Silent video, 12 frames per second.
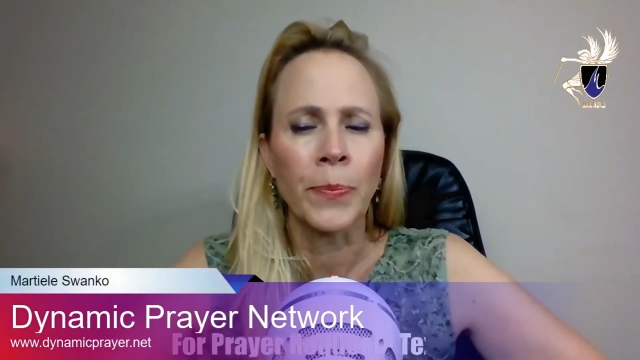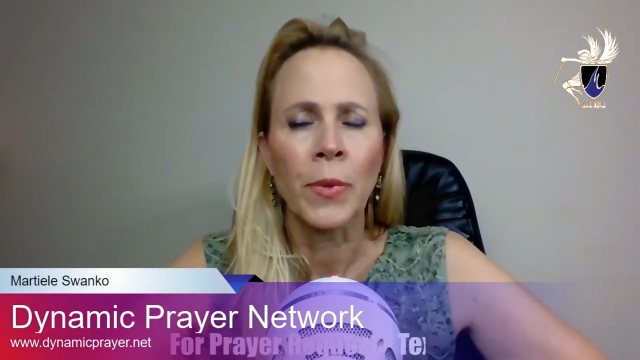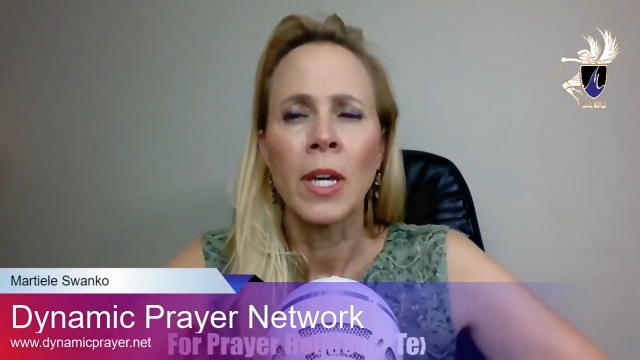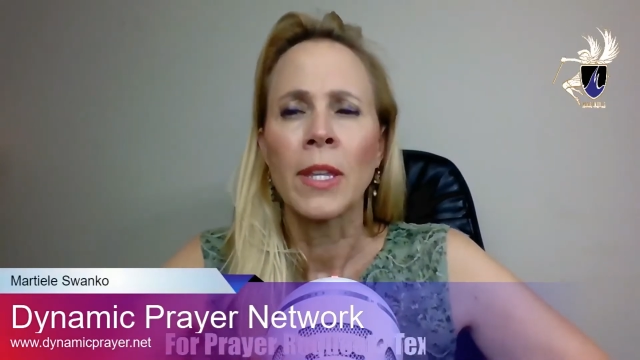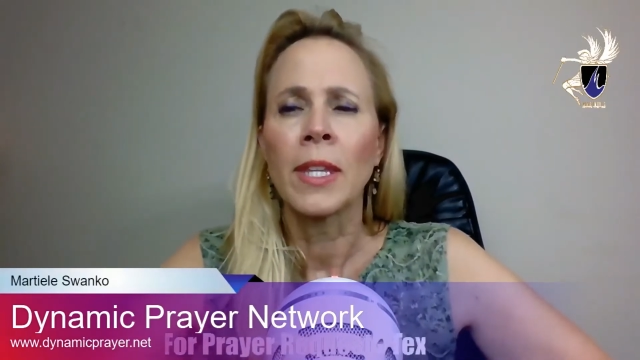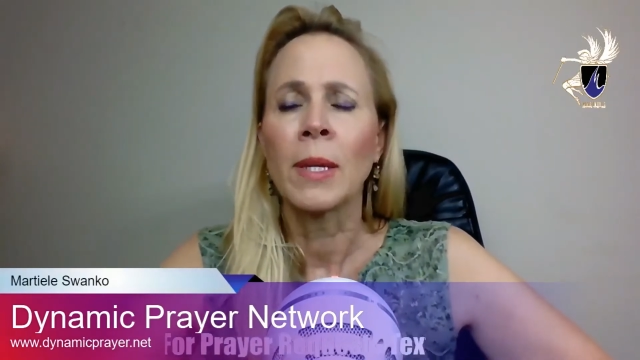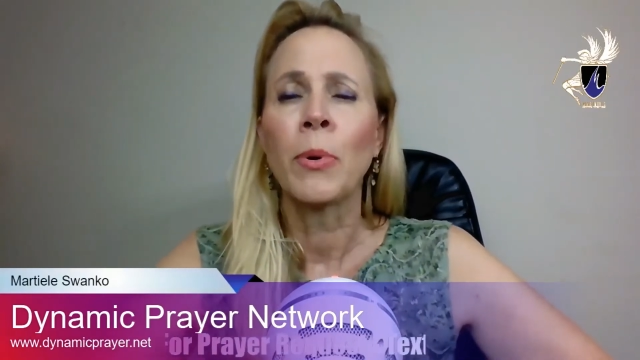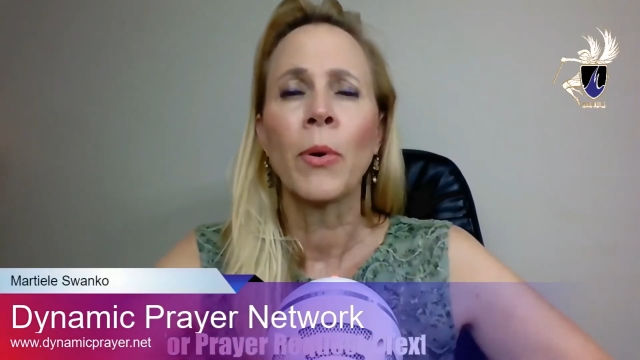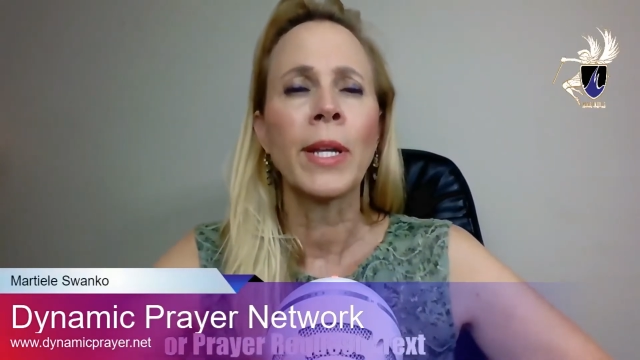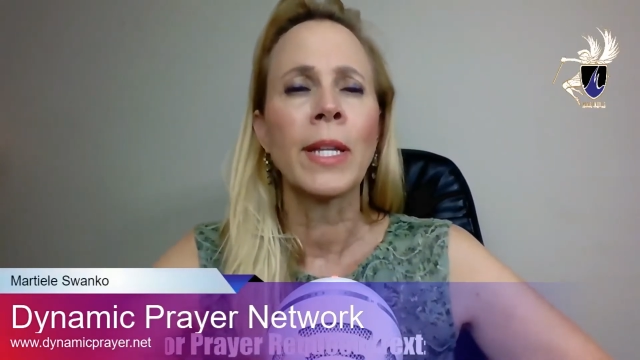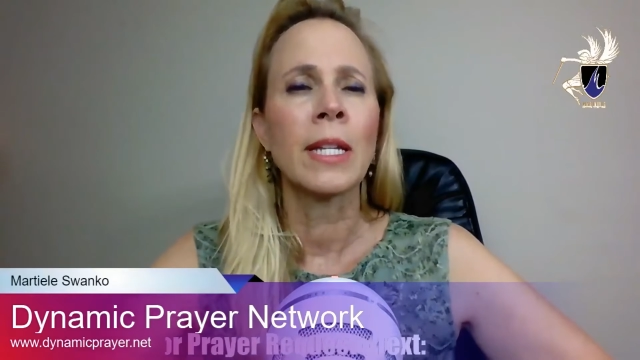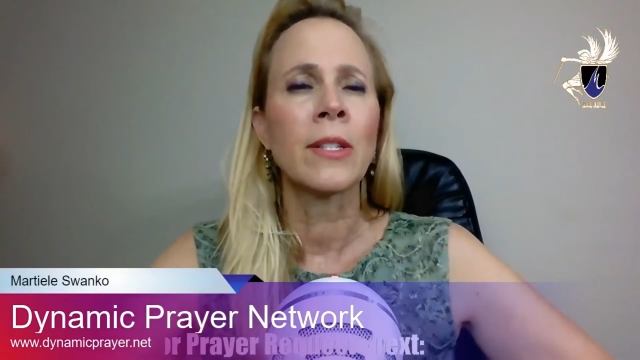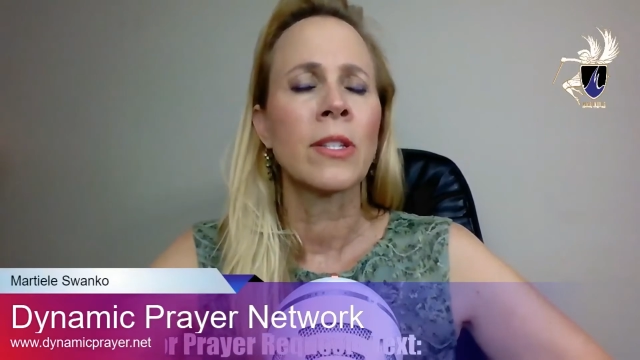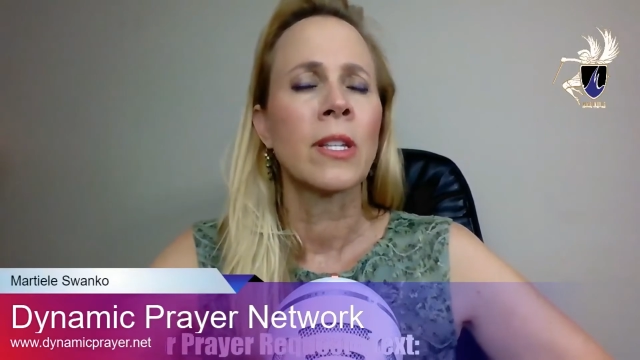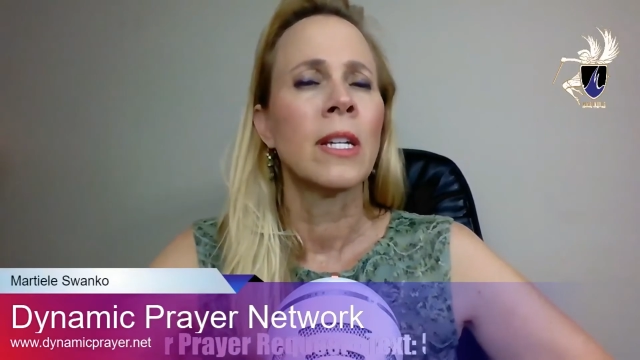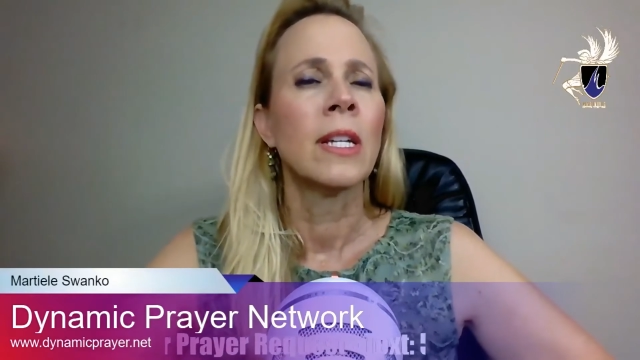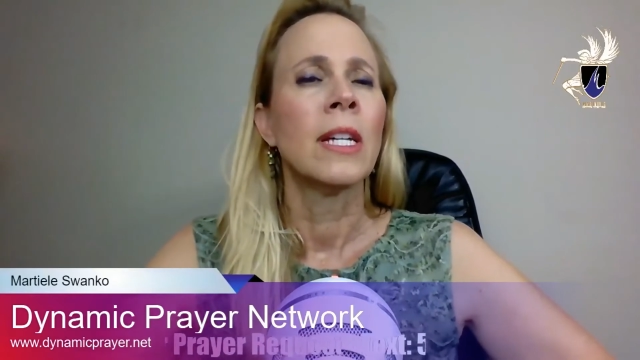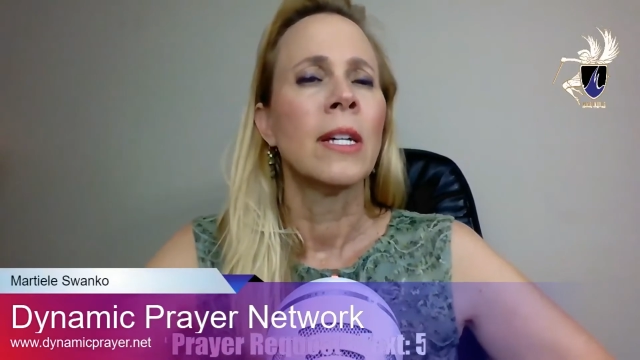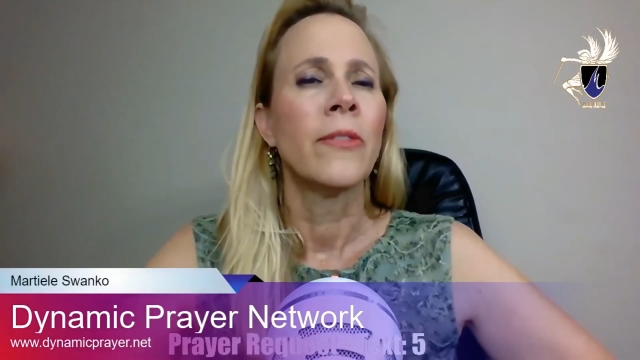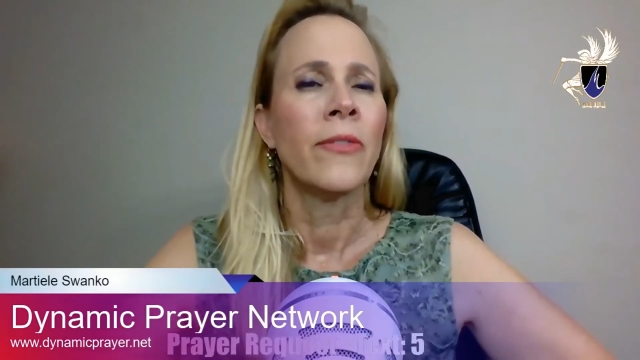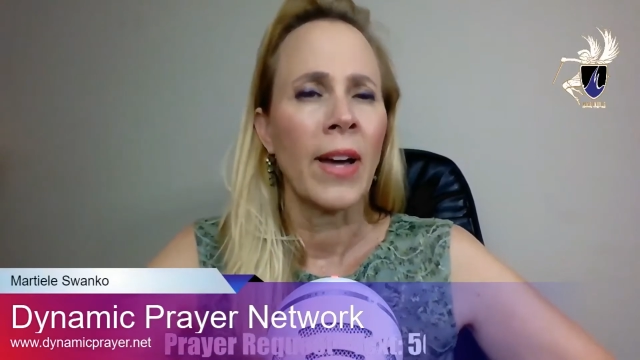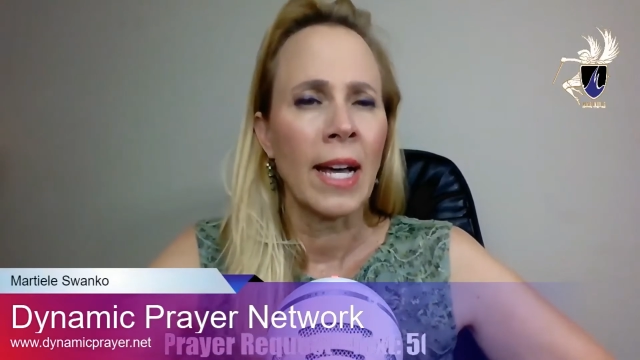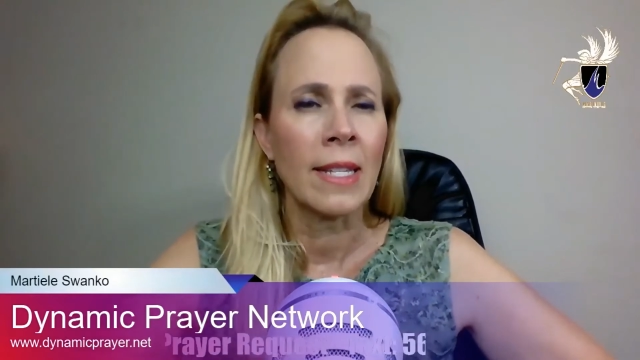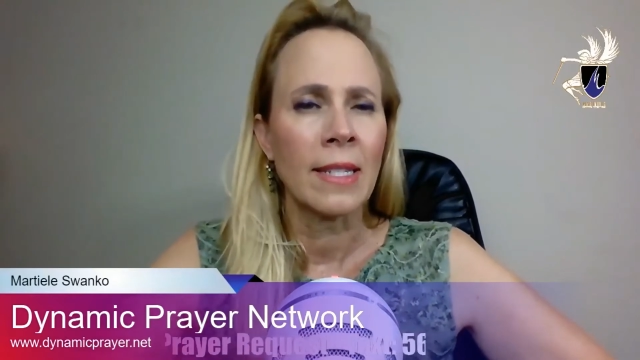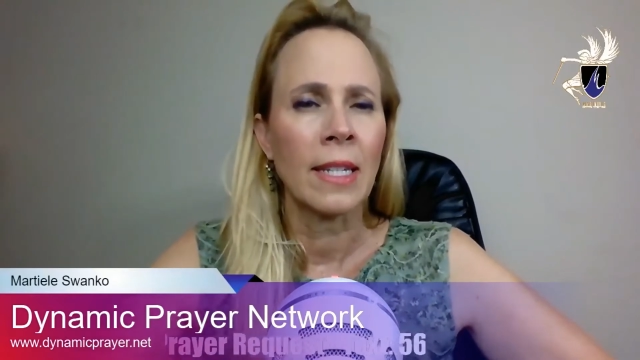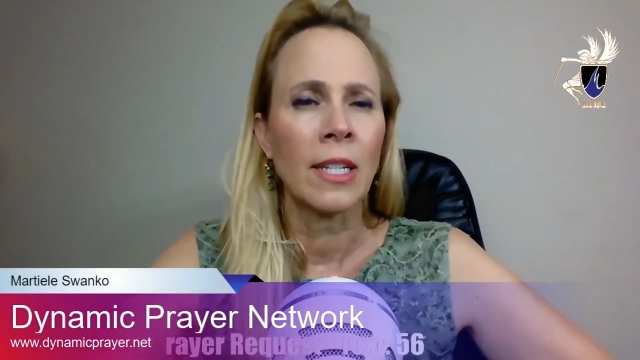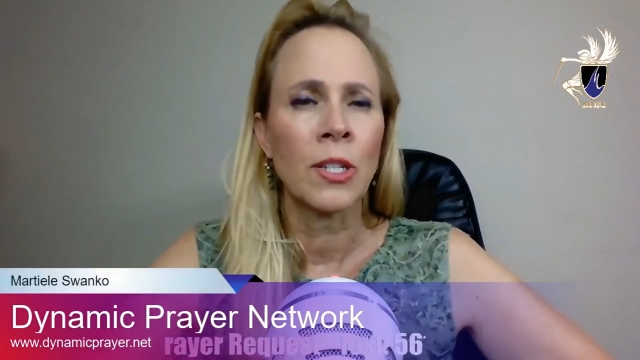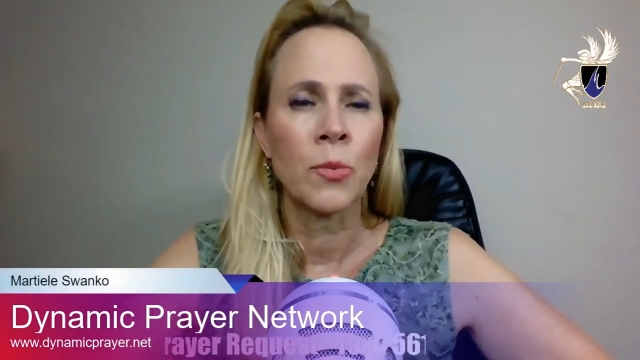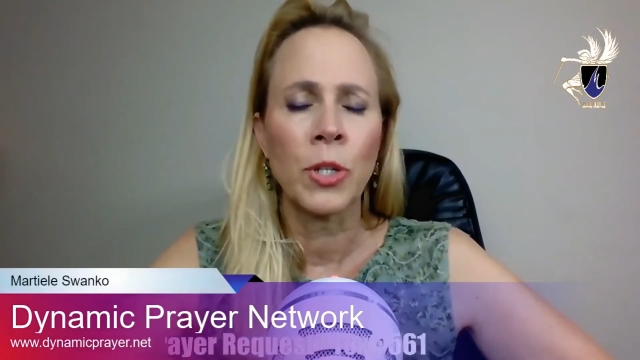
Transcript: The point is, fasting is what